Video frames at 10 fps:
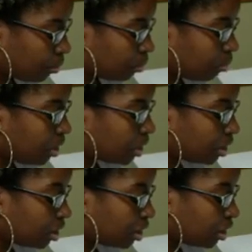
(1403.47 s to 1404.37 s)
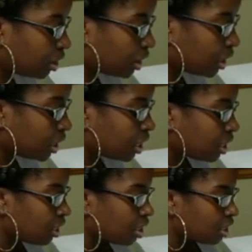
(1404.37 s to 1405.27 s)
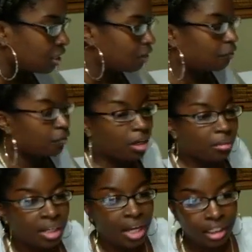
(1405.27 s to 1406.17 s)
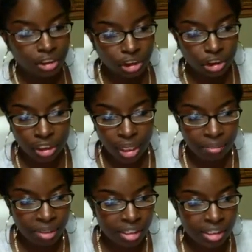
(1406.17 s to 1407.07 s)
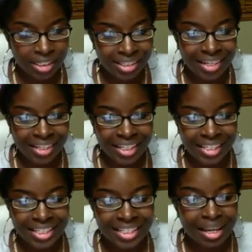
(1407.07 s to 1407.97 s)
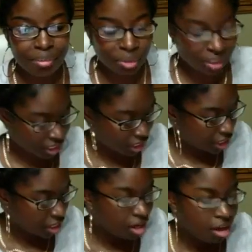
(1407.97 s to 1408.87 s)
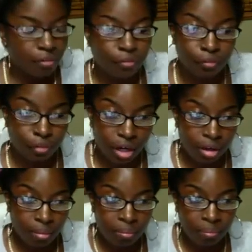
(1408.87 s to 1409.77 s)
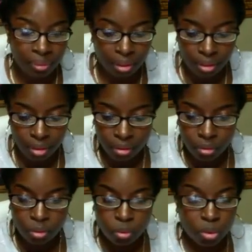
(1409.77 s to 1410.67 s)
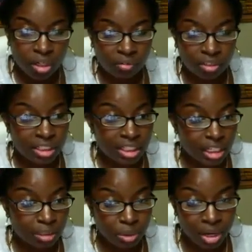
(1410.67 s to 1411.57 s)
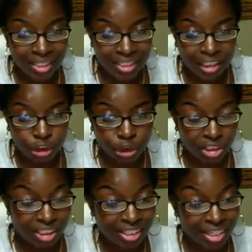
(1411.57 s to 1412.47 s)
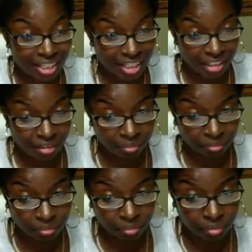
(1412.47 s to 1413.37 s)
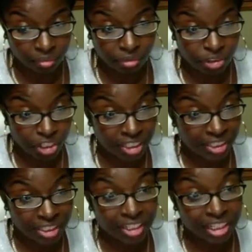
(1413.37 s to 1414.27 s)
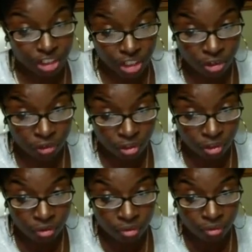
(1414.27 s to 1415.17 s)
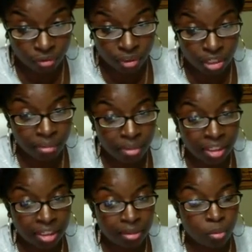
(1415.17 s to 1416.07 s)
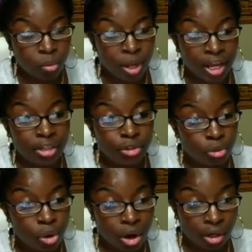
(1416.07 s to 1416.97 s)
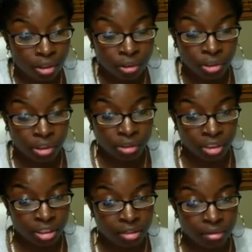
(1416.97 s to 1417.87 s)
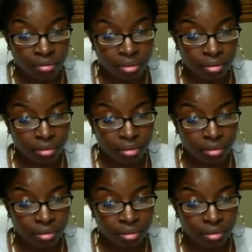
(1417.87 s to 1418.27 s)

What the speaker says: because pharmacology should not be studied separately from whatever disease process you're studying. Just to let y'all know. Y'all make it way too harder on yourselves.